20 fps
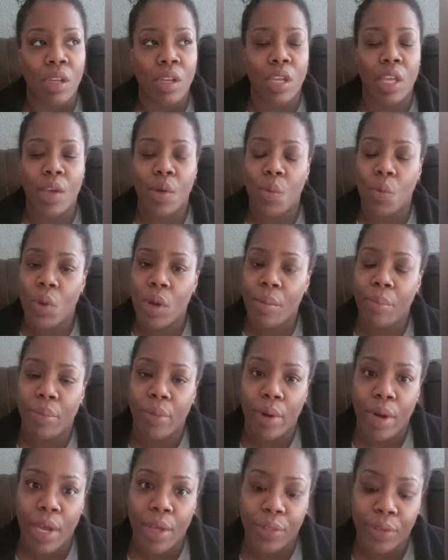in one
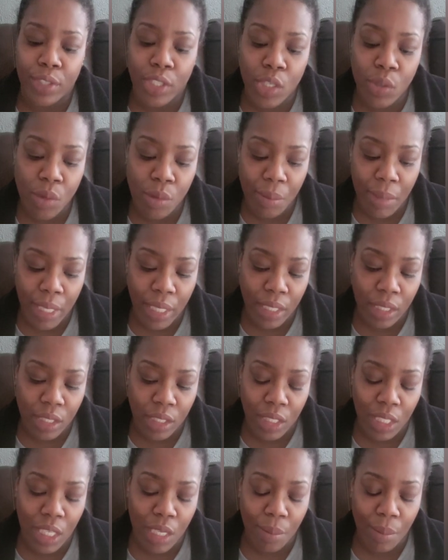breath, she would make it
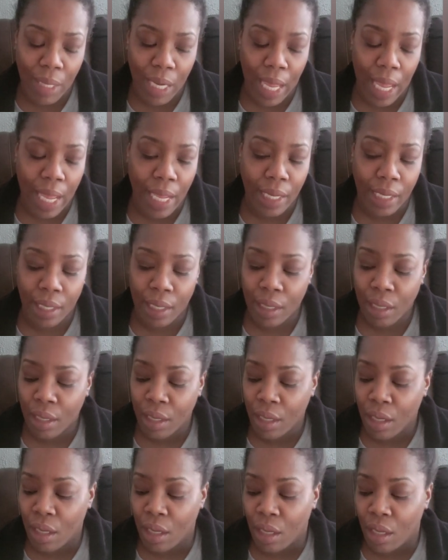seem like
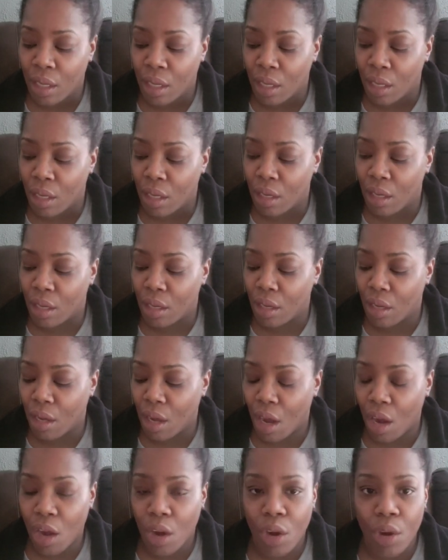
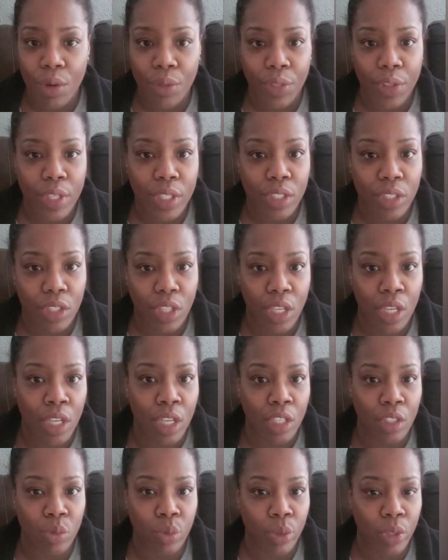all these
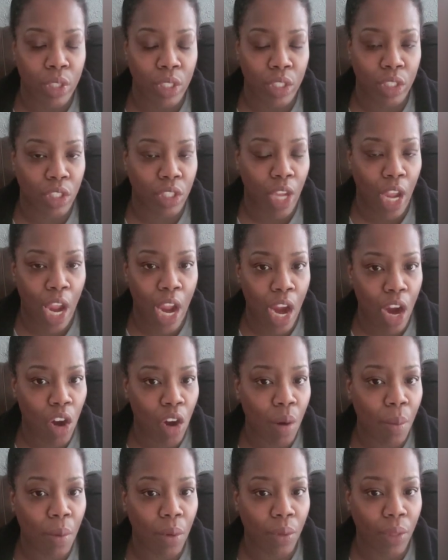things were just
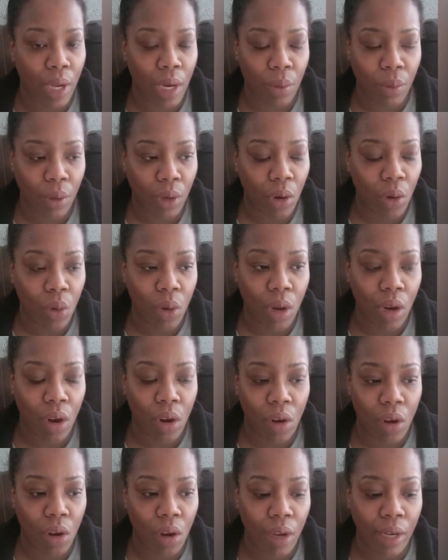terrible that were going
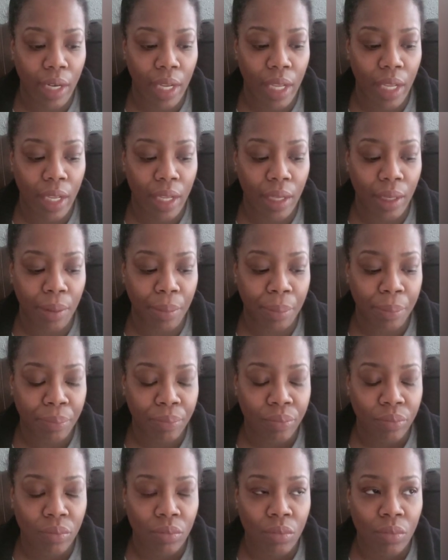on,
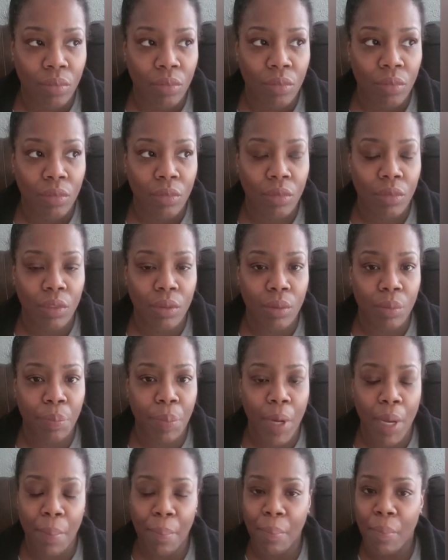
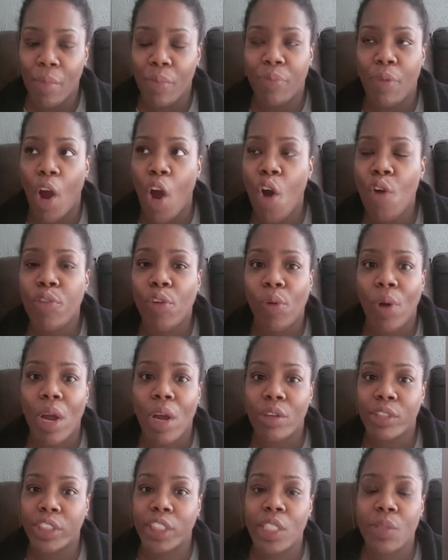but
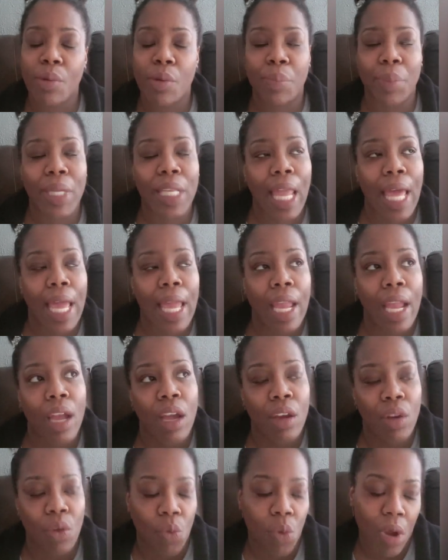overall, she would be
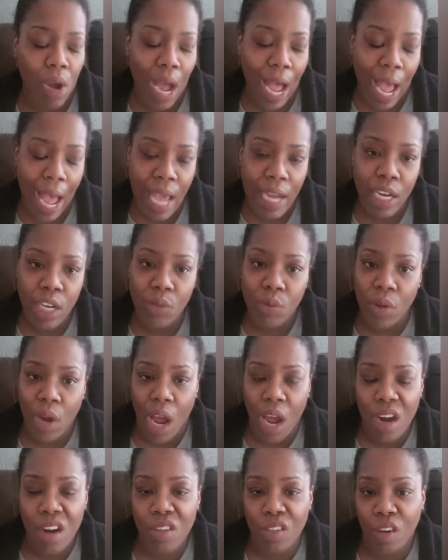like, well, I
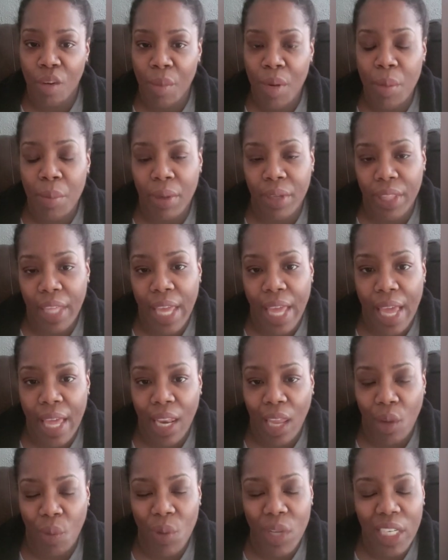don't remember that.
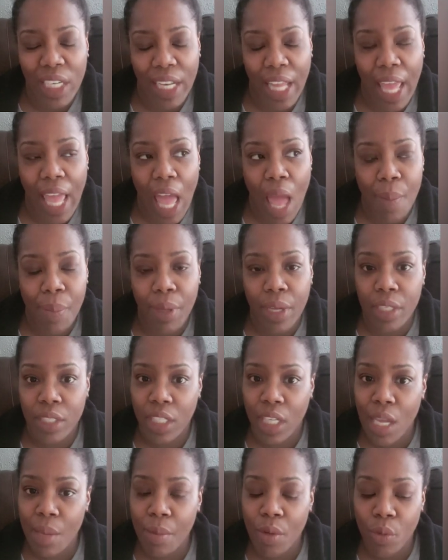Like, when did that happen? Because
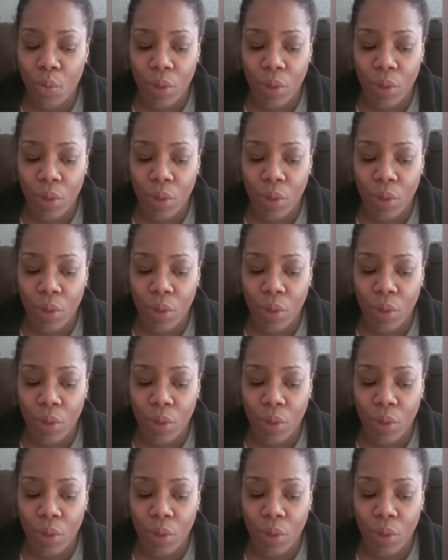Kim